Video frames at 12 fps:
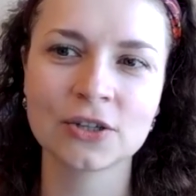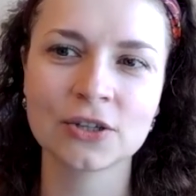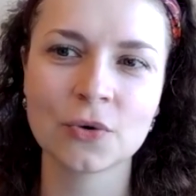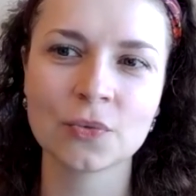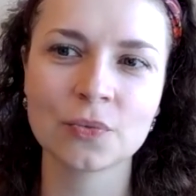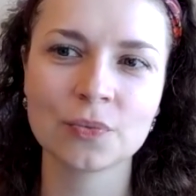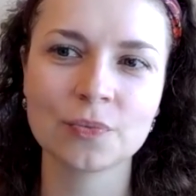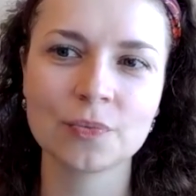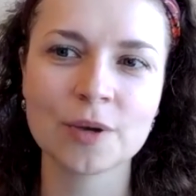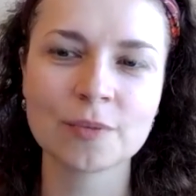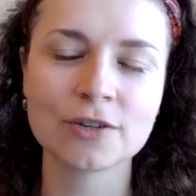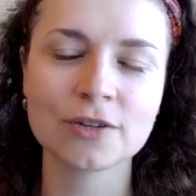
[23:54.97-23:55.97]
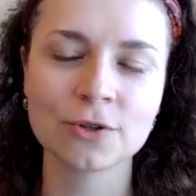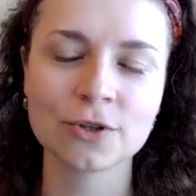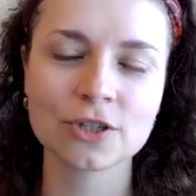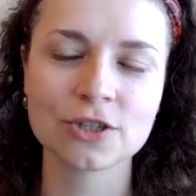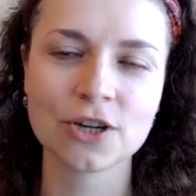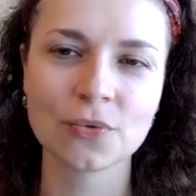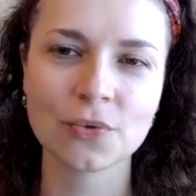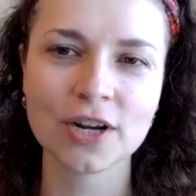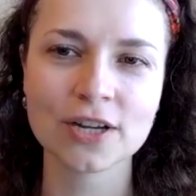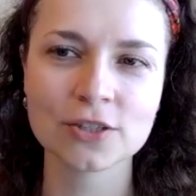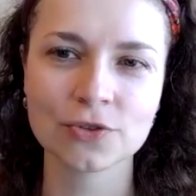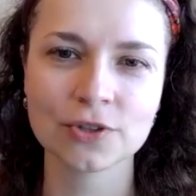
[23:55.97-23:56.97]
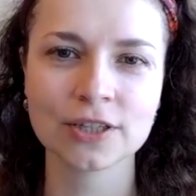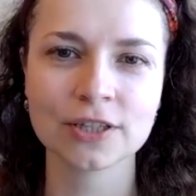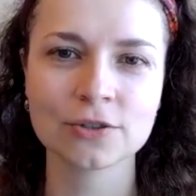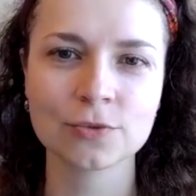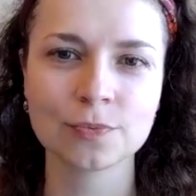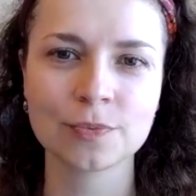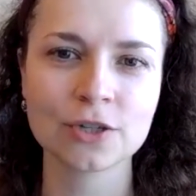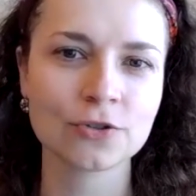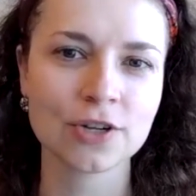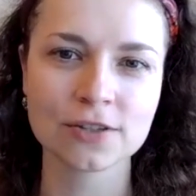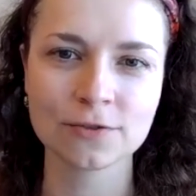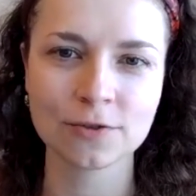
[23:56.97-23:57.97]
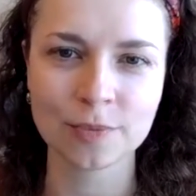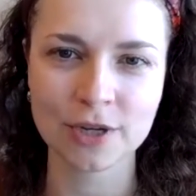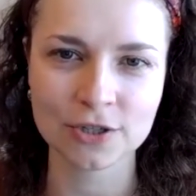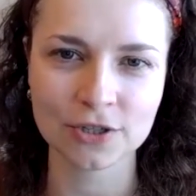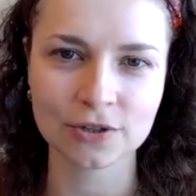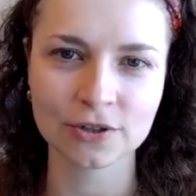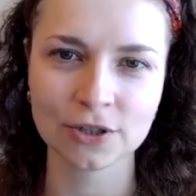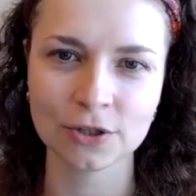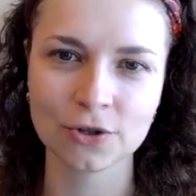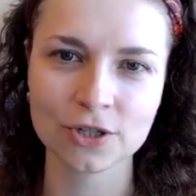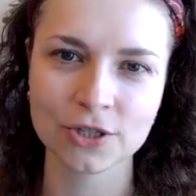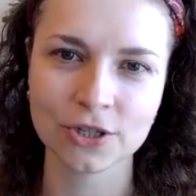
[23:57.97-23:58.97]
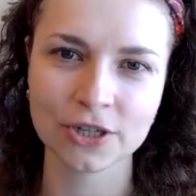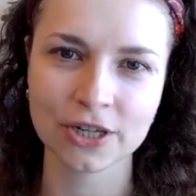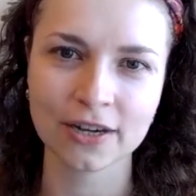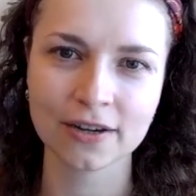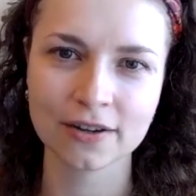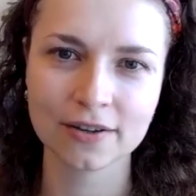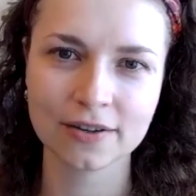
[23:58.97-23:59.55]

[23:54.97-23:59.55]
really, maybe if you can share what has really been transformational in your journey?